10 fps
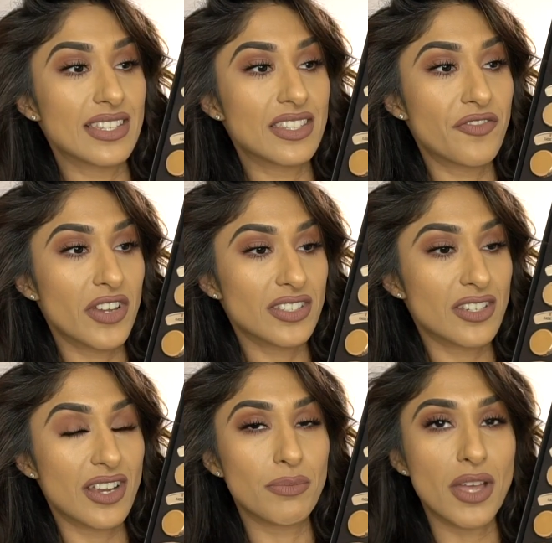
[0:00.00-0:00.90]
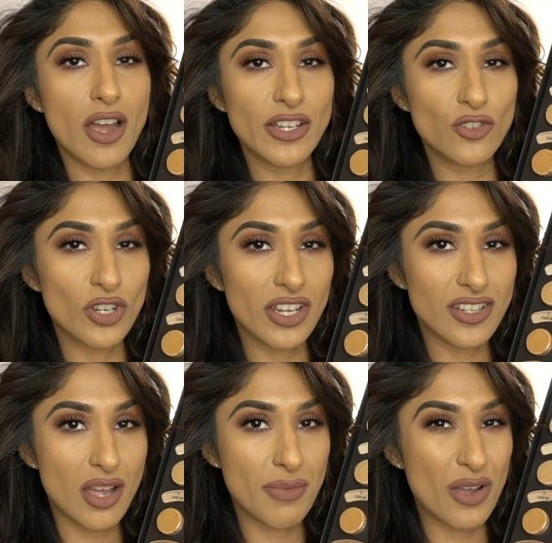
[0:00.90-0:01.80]
is the first time the High Street
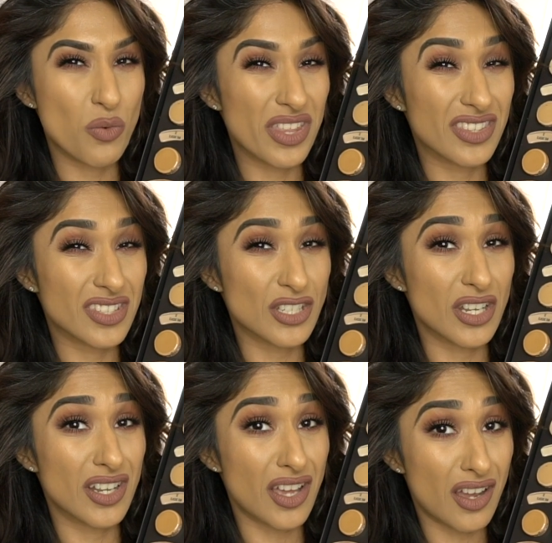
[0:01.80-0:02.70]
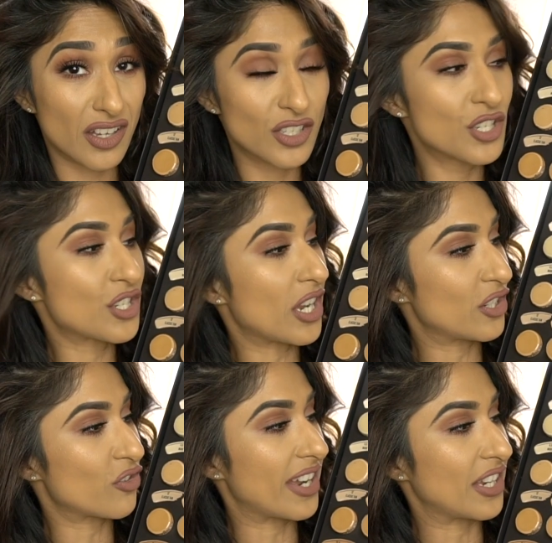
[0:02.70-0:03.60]
has come out with such a large
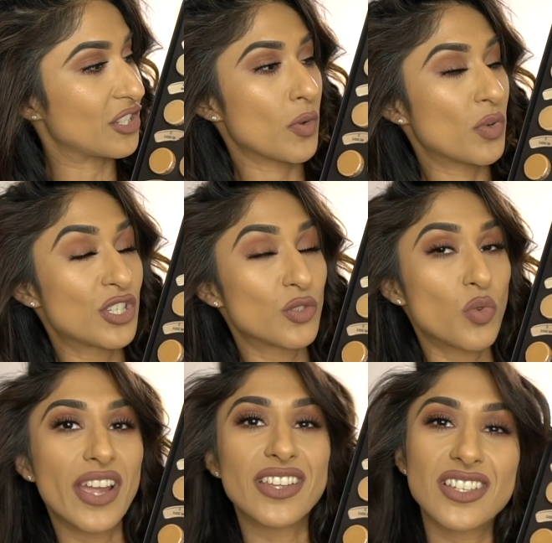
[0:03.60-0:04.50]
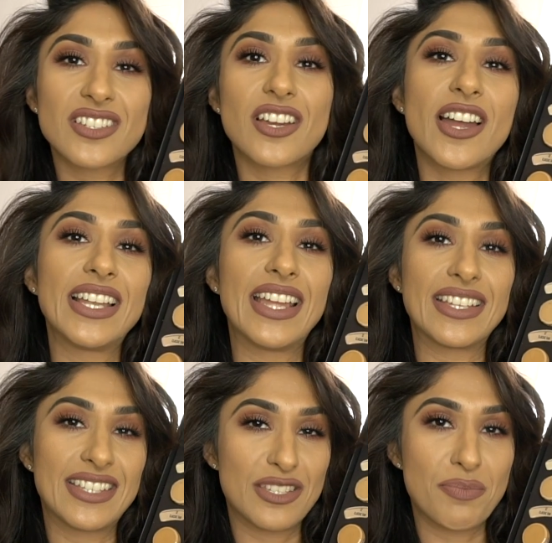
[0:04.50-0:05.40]
shade range, which is why it's such a highly
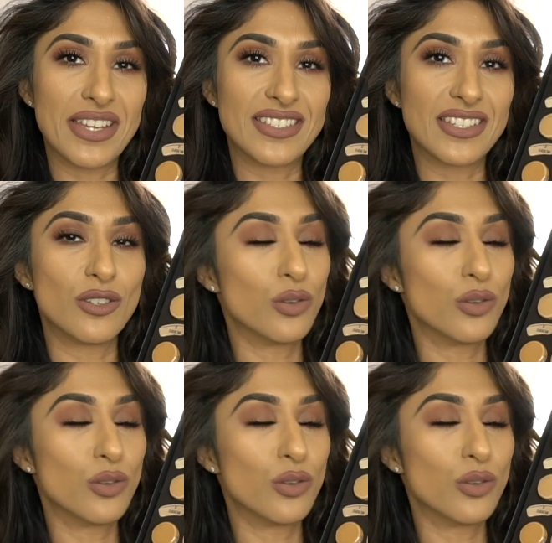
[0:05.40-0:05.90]
anticipated